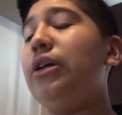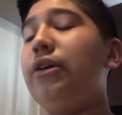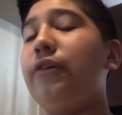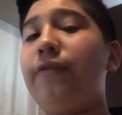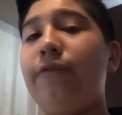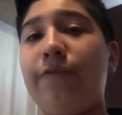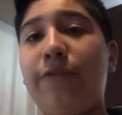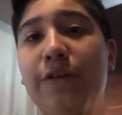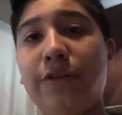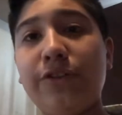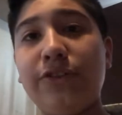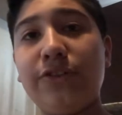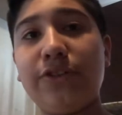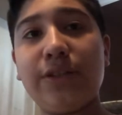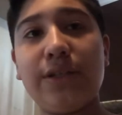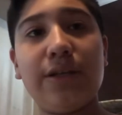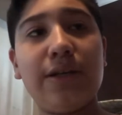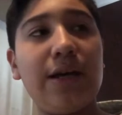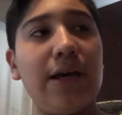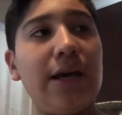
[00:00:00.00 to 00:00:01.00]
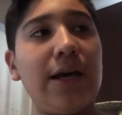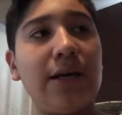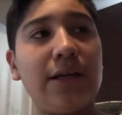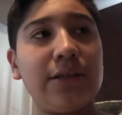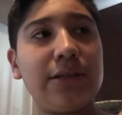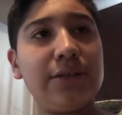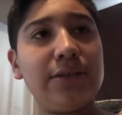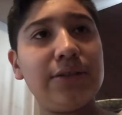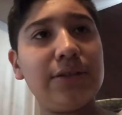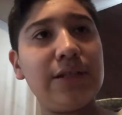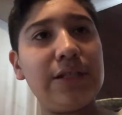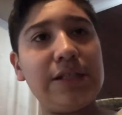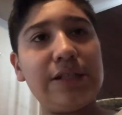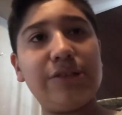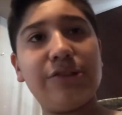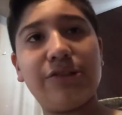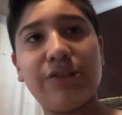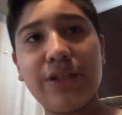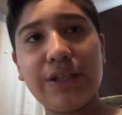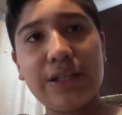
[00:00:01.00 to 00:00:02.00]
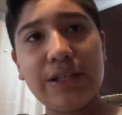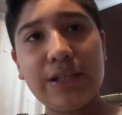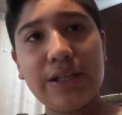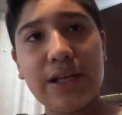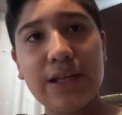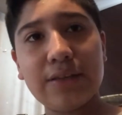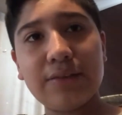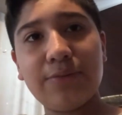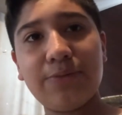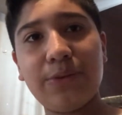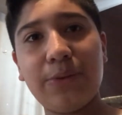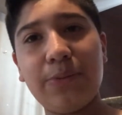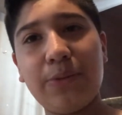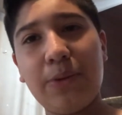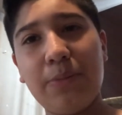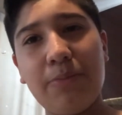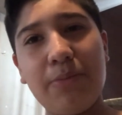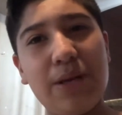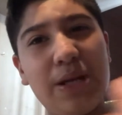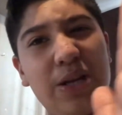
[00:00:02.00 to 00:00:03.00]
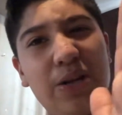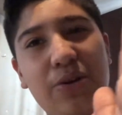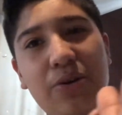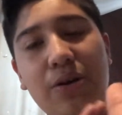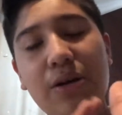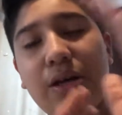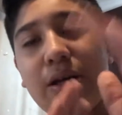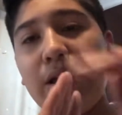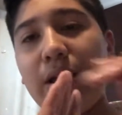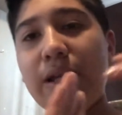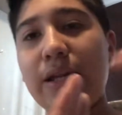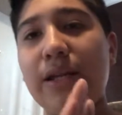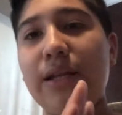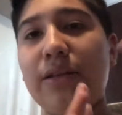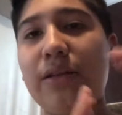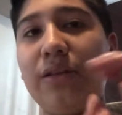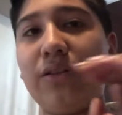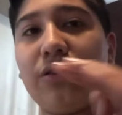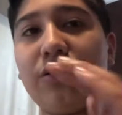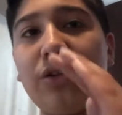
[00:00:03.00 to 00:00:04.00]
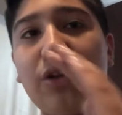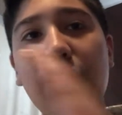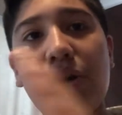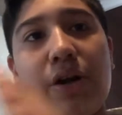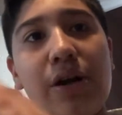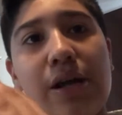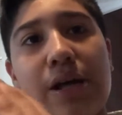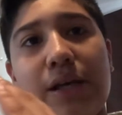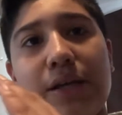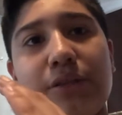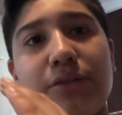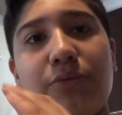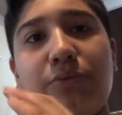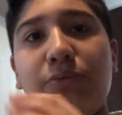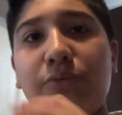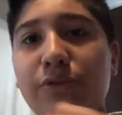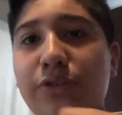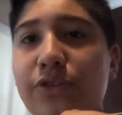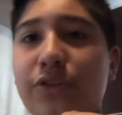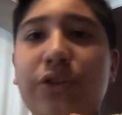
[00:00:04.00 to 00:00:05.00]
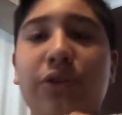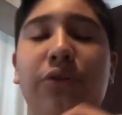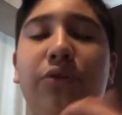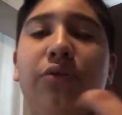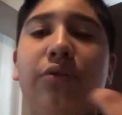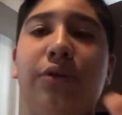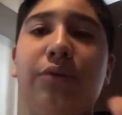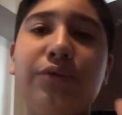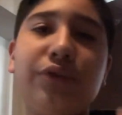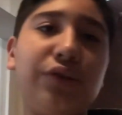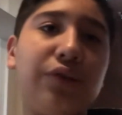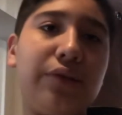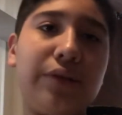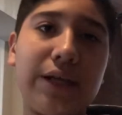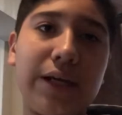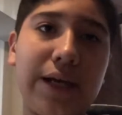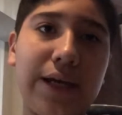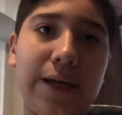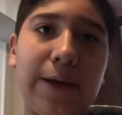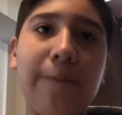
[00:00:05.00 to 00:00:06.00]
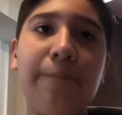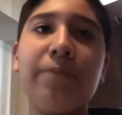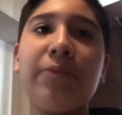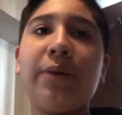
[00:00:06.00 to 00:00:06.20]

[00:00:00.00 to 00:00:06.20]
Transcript: first act, and the second act from the middle, and then the third act it was okay,